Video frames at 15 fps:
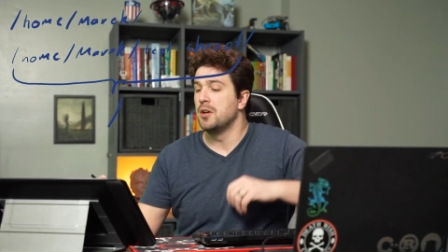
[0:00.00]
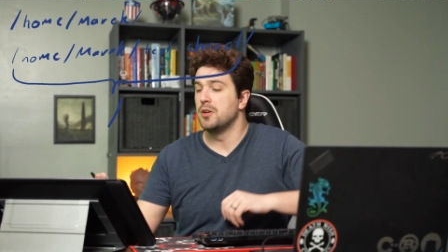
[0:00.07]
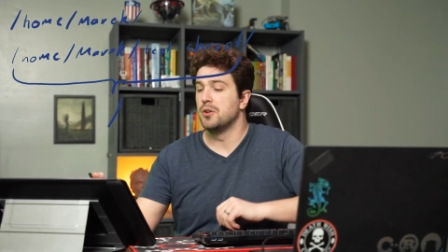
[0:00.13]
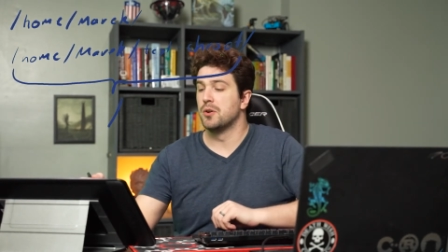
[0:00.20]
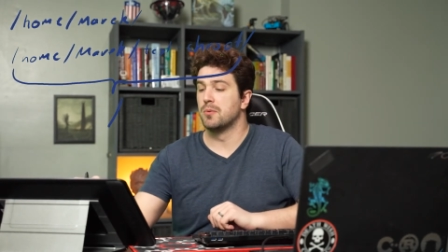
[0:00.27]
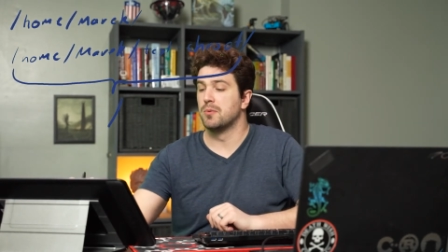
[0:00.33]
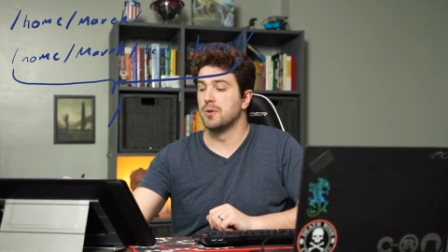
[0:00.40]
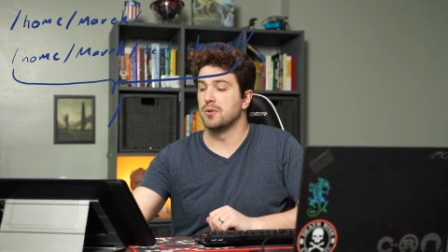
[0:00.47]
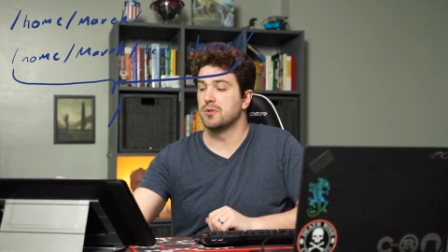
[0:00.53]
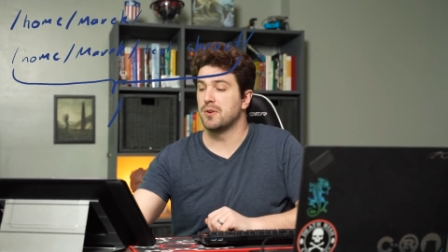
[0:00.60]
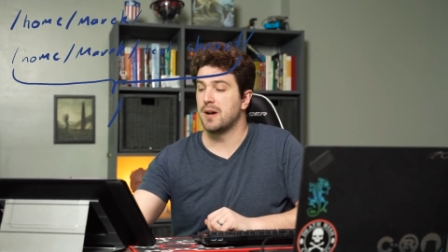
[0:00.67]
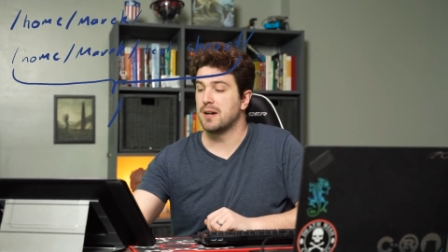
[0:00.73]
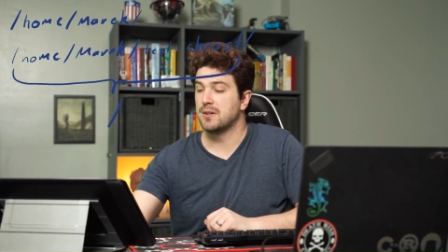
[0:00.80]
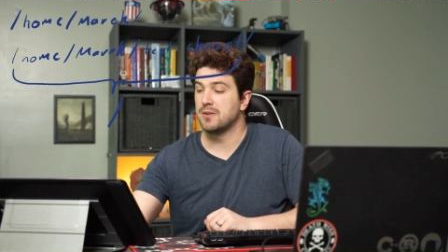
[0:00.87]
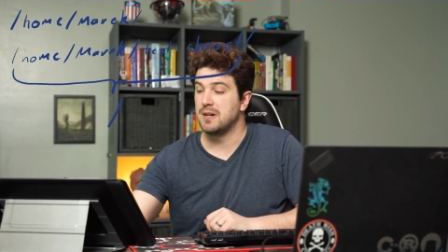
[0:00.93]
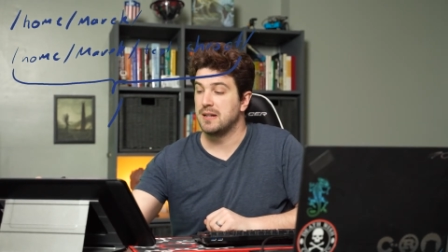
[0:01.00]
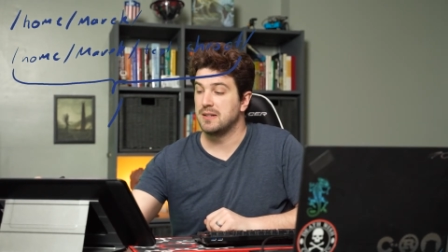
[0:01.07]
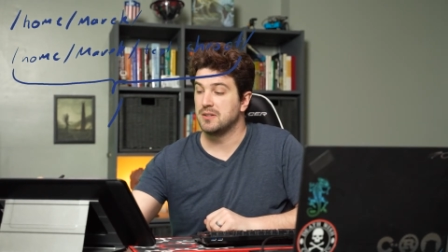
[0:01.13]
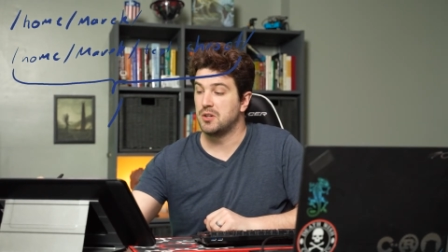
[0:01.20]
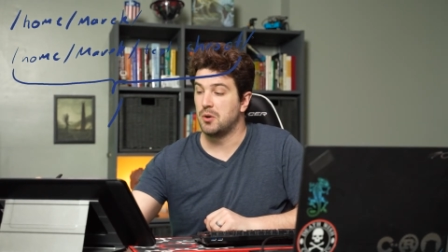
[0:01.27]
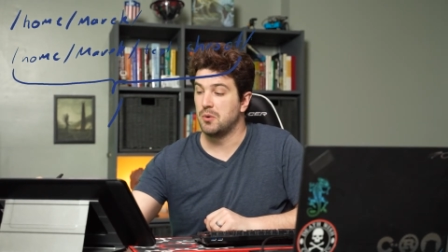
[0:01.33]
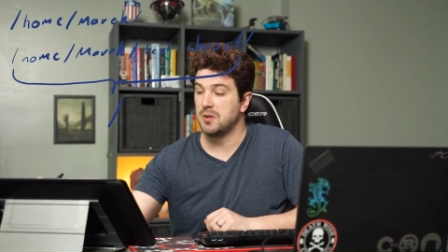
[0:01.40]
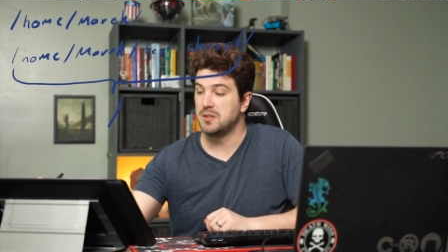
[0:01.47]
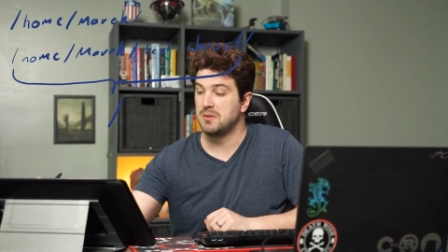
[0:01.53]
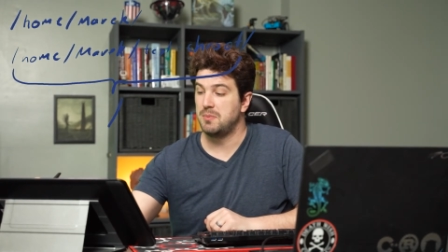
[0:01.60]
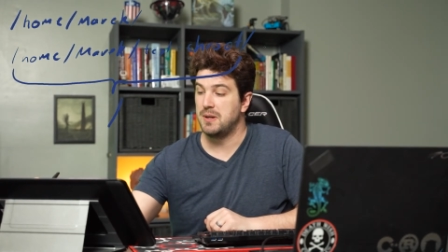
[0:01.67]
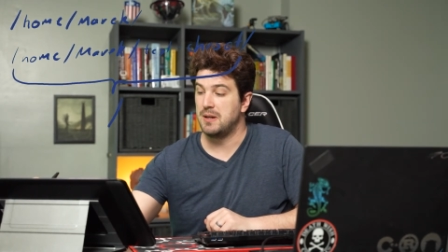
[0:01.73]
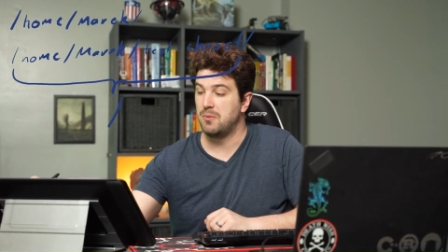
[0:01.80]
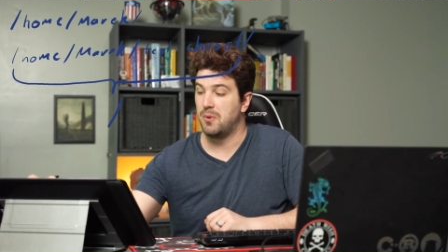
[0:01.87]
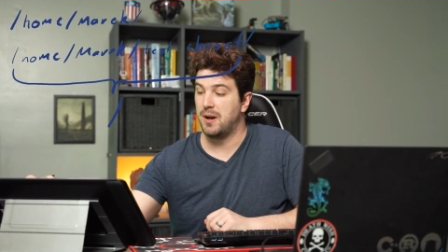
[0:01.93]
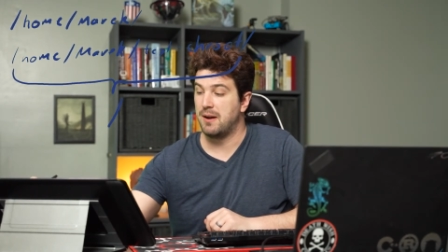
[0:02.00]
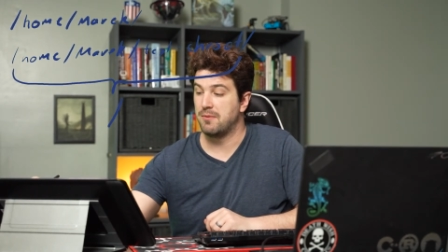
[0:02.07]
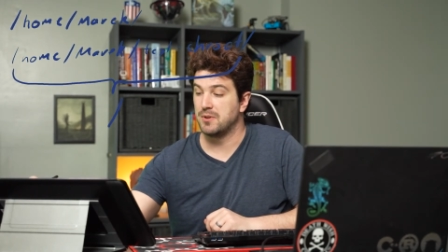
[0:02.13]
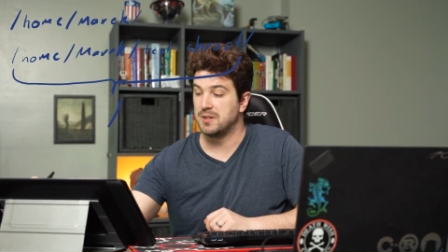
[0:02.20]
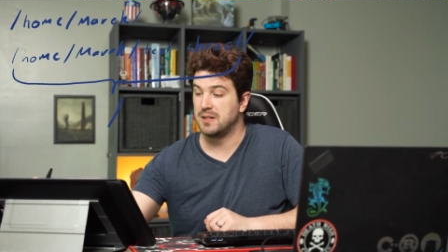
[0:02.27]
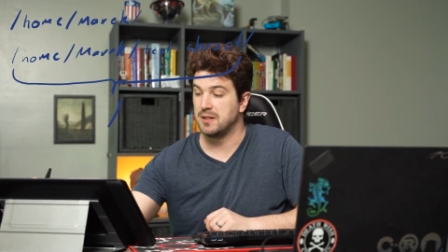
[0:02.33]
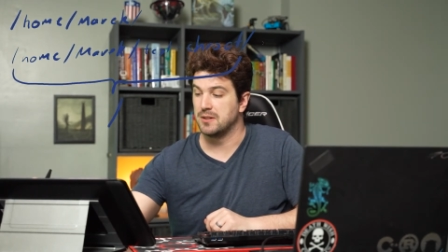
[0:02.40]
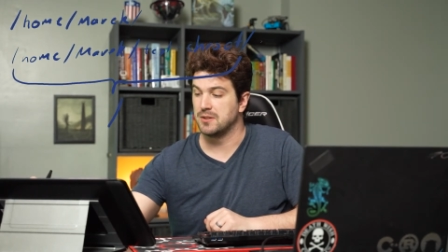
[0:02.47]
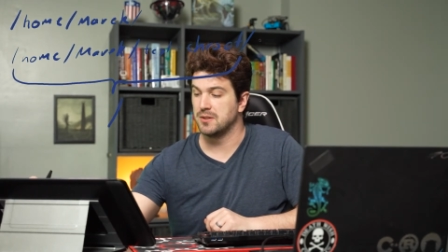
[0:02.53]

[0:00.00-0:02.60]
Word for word: your root directory is going to be whatever's here.